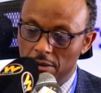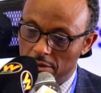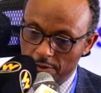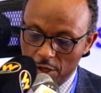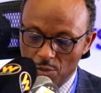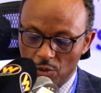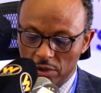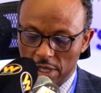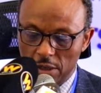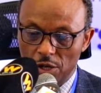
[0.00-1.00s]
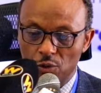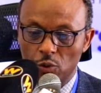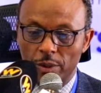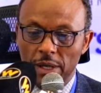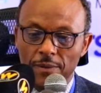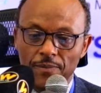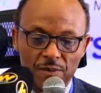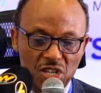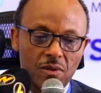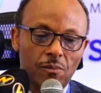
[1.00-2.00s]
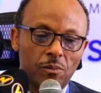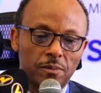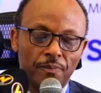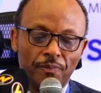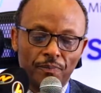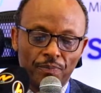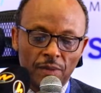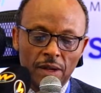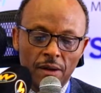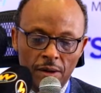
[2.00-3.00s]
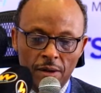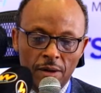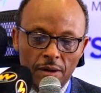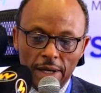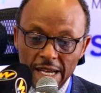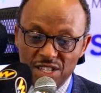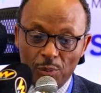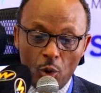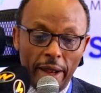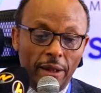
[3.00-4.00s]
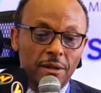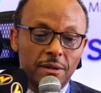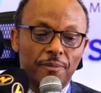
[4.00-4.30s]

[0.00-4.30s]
very important issue to be seen. Last point,